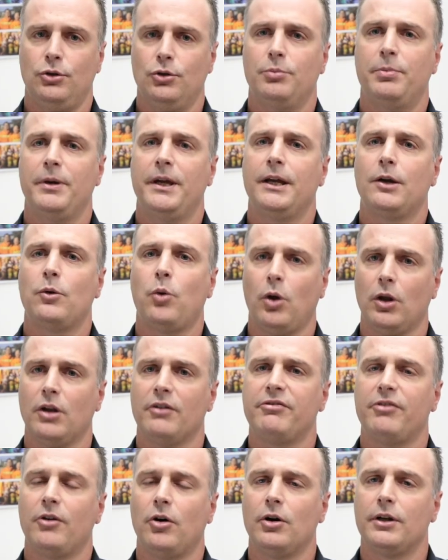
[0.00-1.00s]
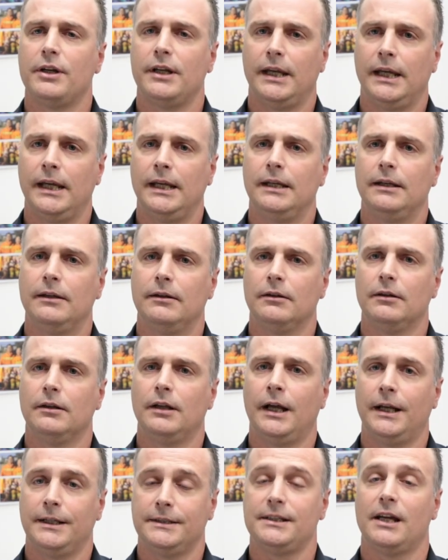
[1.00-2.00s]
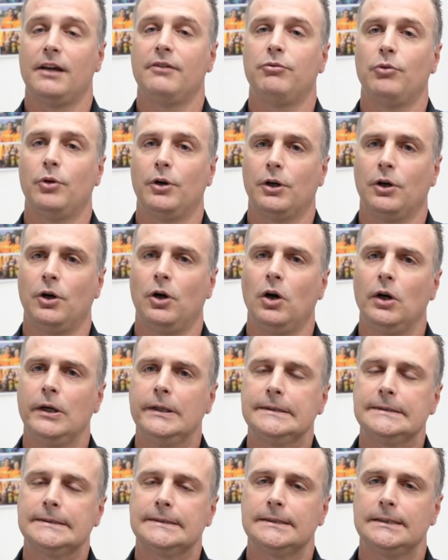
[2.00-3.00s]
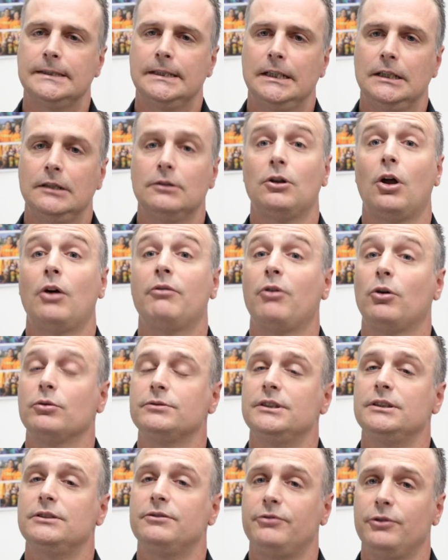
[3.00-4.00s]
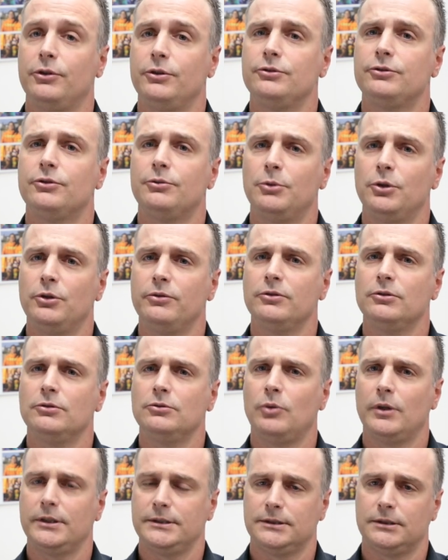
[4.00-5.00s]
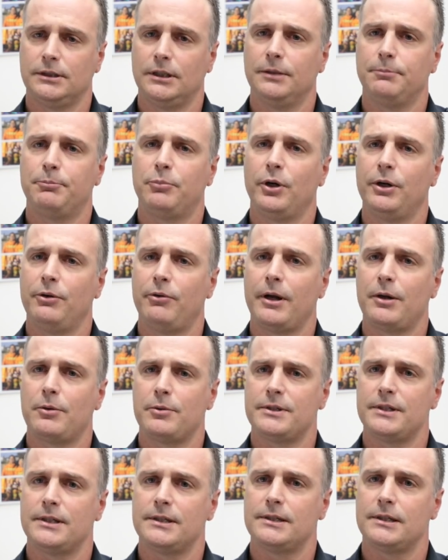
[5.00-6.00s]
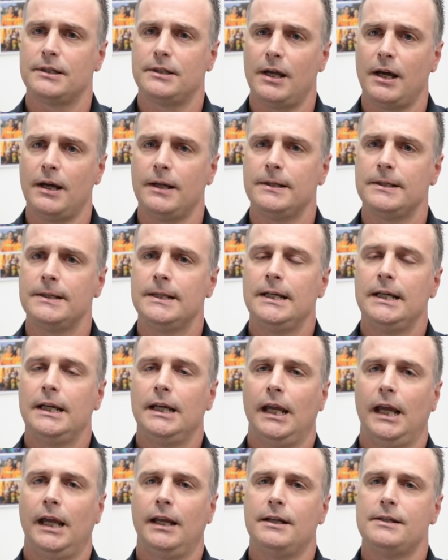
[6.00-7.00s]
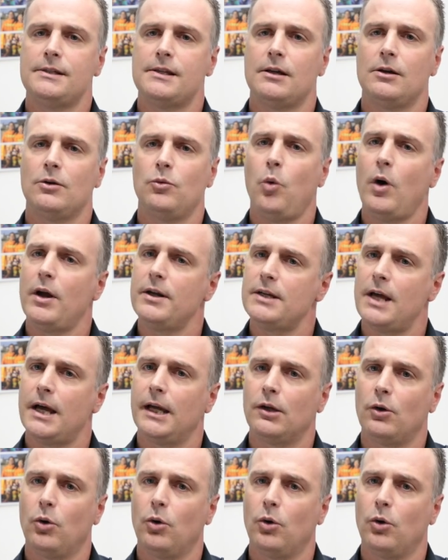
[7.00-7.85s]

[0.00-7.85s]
you'll be qualified in uh, Safe Work at Heights low voltage fuse removal. Once the prerequisites are done, it is a one day